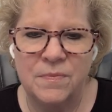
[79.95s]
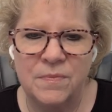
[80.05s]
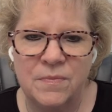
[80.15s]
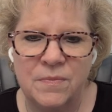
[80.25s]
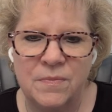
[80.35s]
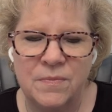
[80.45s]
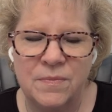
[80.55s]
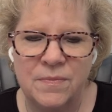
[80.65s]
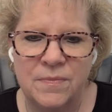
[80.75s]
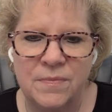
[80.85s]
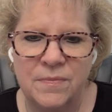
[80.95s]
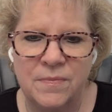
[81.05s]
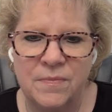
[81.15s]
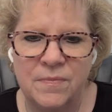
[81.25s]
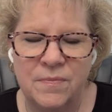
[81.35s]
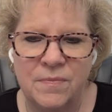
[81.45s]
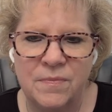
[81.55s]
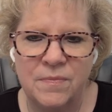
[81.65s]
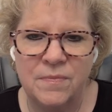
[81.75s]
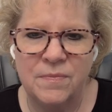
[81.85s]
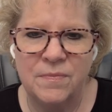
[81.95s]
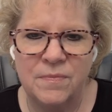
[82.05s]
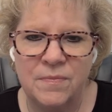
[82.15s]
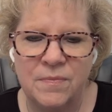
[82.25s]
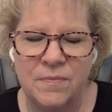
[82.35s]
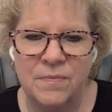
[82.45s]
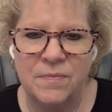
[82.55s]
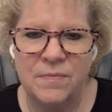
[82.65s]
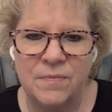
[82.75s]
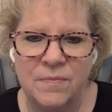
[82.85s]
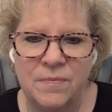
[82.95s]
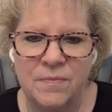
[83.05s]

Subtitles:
(not speaking)